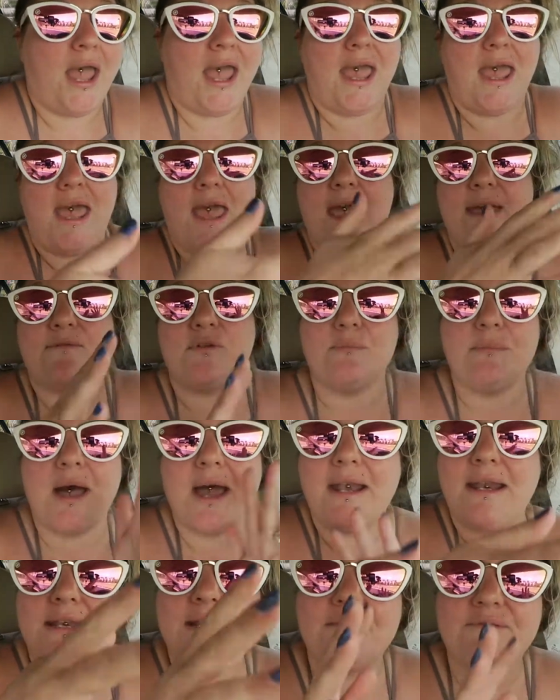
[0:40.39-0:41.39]

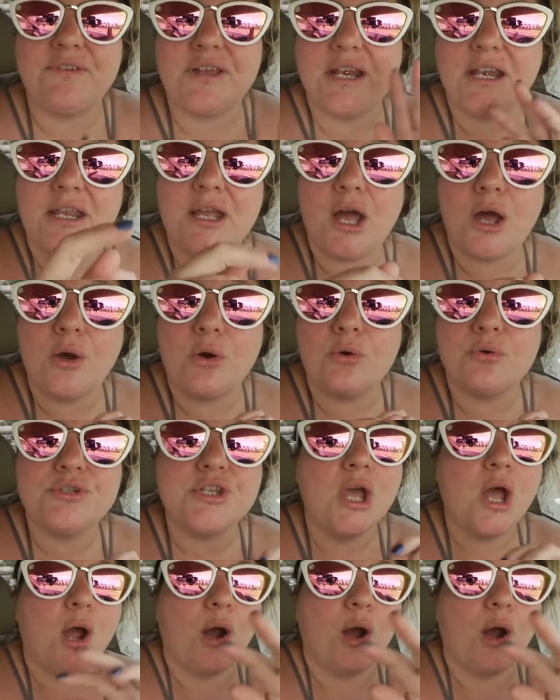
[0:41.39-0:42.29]
everybody in the videos